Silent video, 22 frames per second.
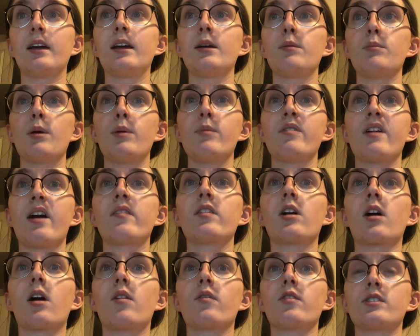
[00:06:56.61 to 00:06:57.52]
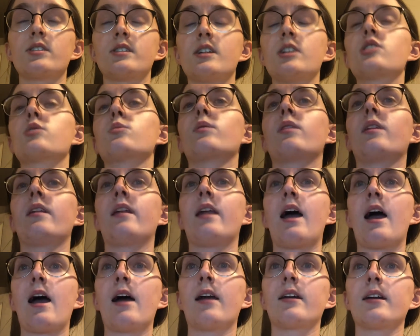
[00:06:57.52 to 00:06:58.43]
Maybe have a conversation with an
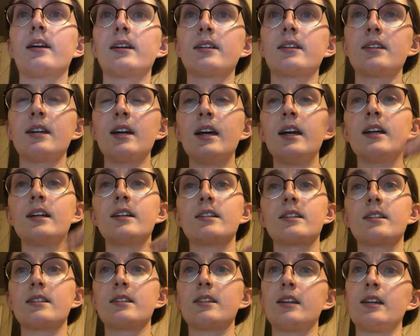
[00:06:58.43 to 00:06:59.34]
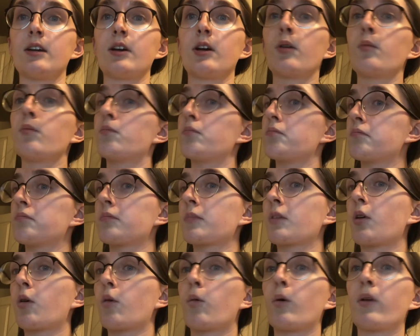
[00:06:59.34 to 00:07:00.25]
addict to see
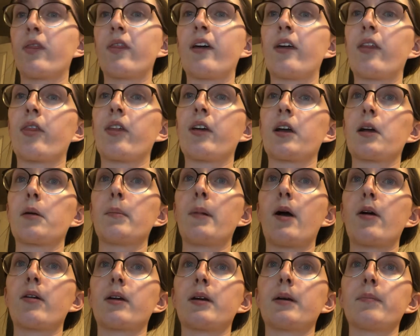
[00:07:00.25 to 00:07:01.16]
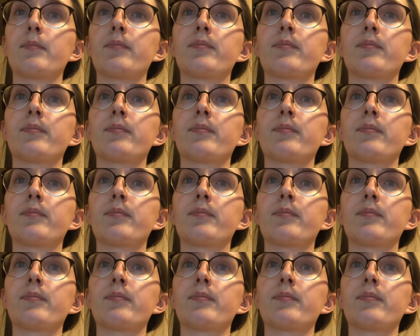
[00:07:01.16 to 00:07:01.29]
what they think about it.